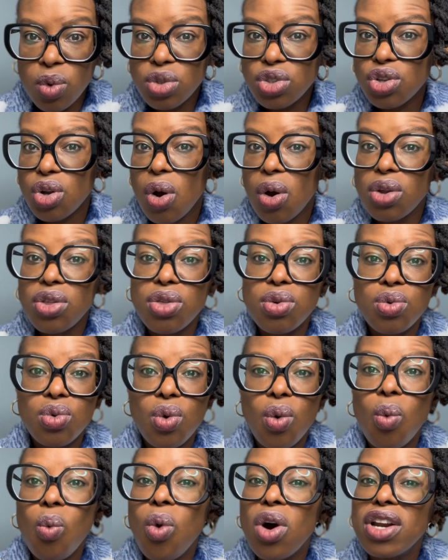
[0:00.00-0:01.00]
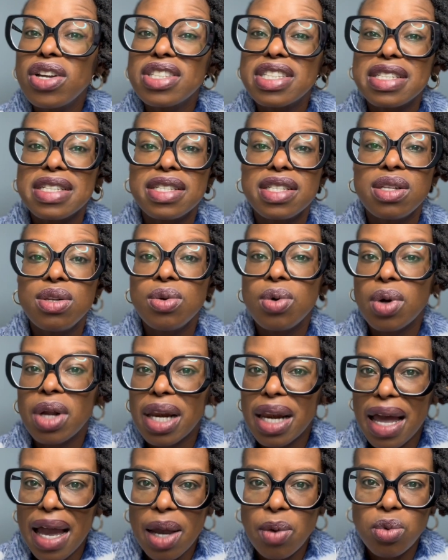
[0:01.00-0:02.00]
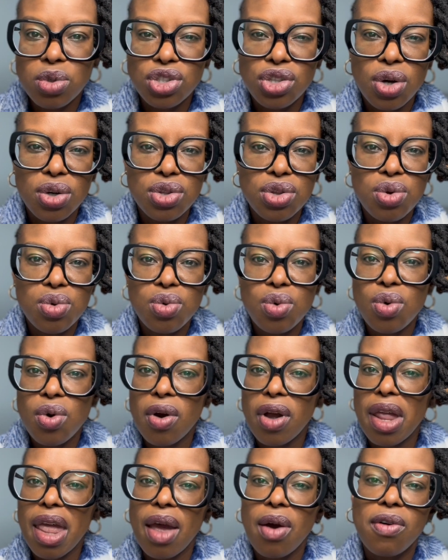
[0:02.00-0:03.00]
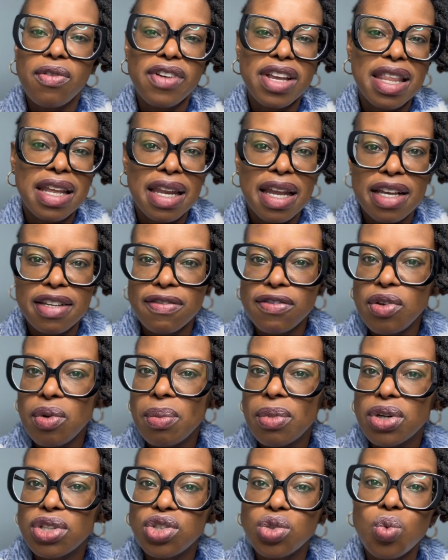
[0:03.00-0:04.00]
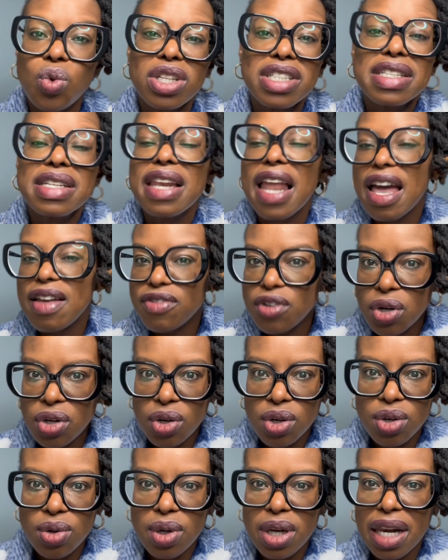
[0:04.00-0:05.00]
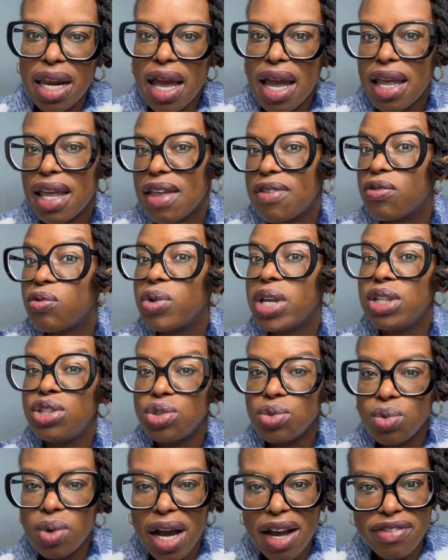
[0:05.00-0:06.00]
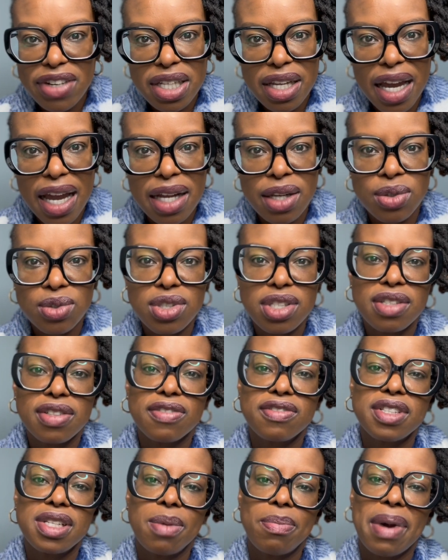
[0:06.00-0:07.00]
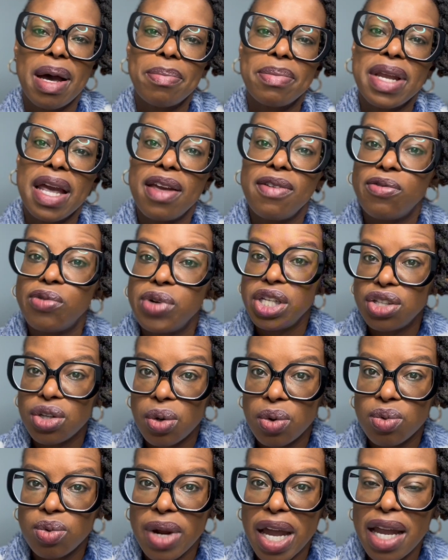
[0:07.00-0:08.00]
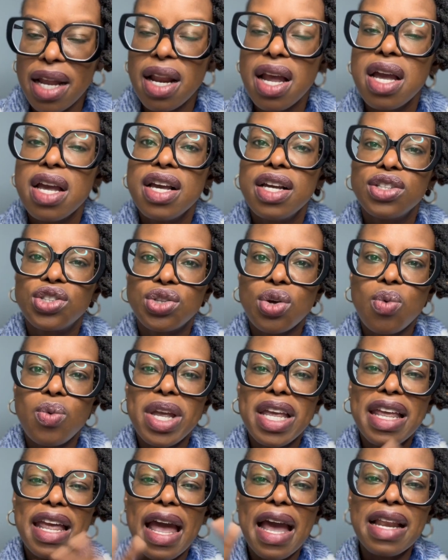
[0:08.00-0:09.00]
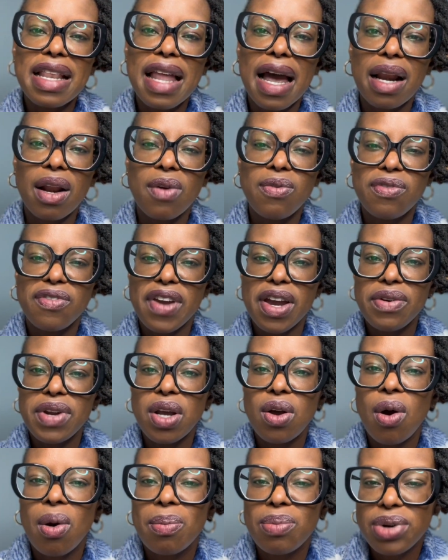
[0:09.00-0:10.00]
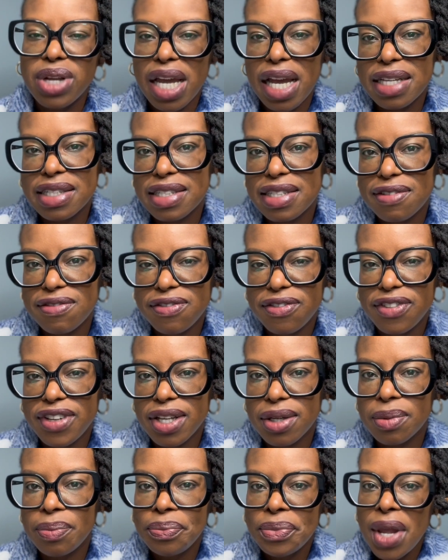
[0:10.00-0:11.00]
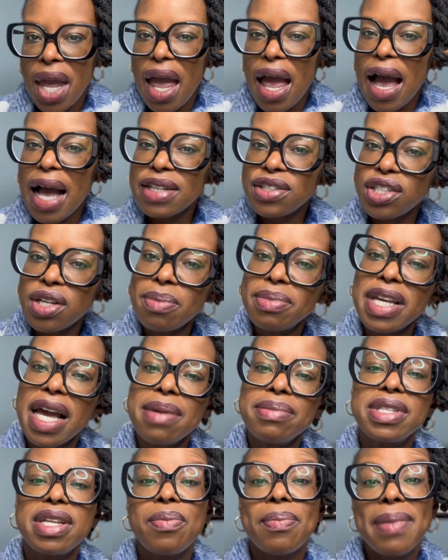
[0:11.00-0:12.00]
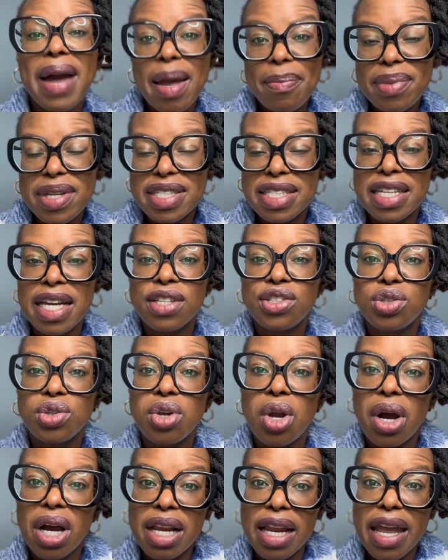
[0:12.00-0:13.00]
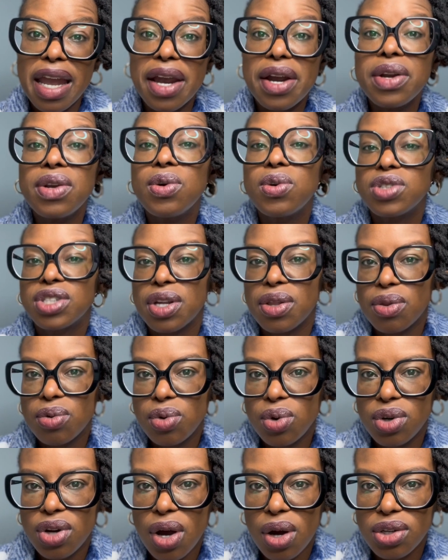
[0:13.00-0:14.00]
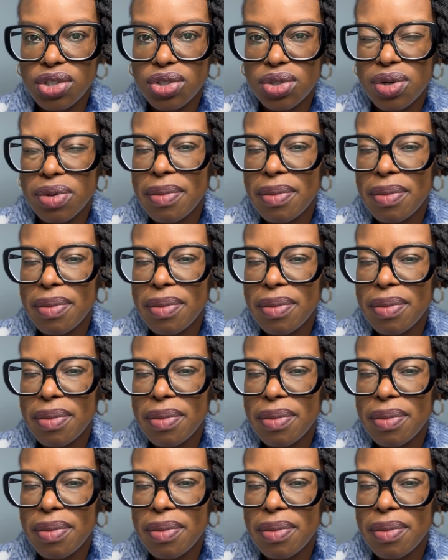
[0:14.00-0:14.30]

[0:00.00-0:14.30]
We'll talk through what does this look like. We'll talk through, okay, over the next few months, what's life going to look like if we do have a diagnosis of sleep apnea, if don't, right? So we get that very comprehensive feel. And sometimes they might be sent to an ear, nose, and throat doctor.